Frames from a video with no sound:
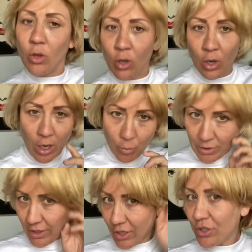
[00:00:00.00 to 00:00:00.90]
And we're
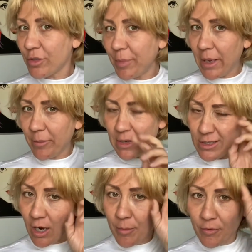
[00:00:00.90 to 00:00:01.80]
going to just pick bits
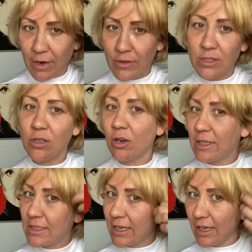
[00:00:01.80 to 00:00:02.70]
up around the
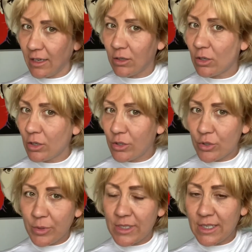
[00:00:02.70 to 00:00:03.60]
sides here,
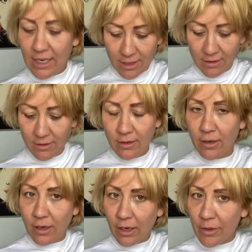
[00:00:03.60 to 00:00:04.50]
twist it,
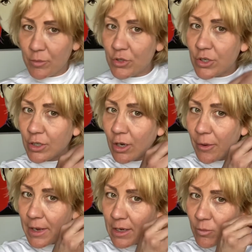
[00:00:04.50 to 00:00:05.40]
and then we're just going to go
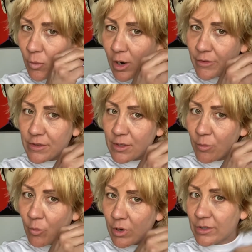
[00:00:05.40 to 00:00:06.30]
in once and
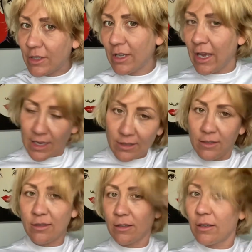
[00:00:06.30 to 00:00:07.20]
once at the end.
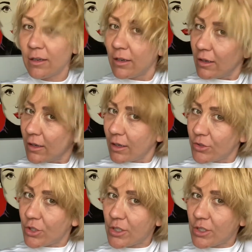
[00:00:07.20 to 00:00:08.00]
And just